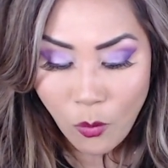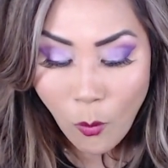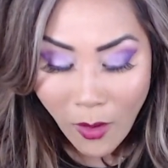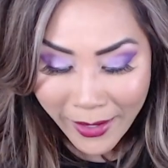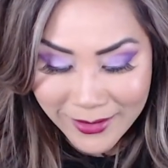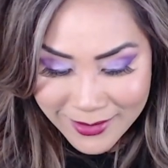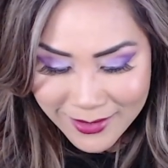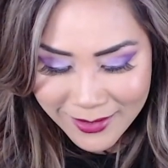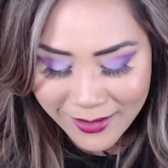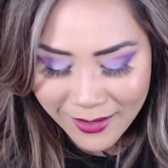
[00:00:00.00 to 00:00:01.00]

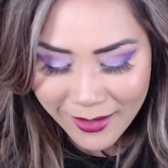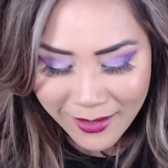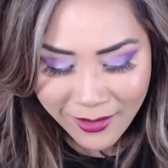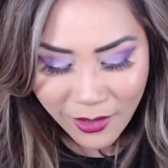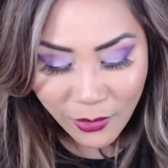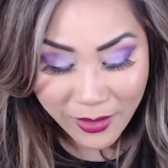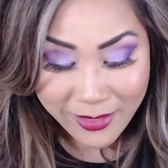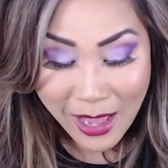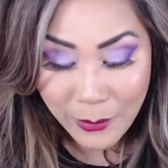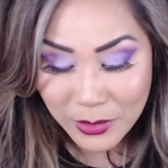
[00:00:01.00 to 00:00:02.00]
What? Okay,
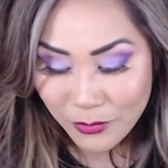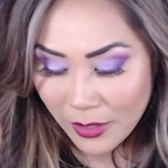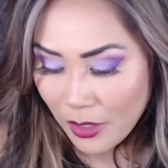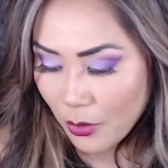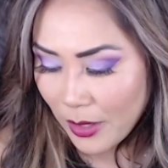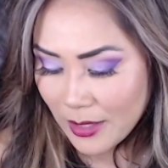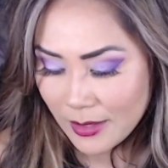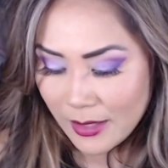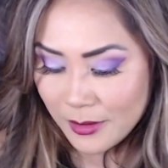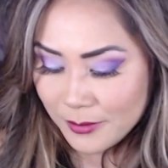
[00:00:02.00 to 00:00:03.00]
that was fucking
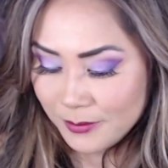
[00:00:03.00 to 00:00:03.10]
crazy.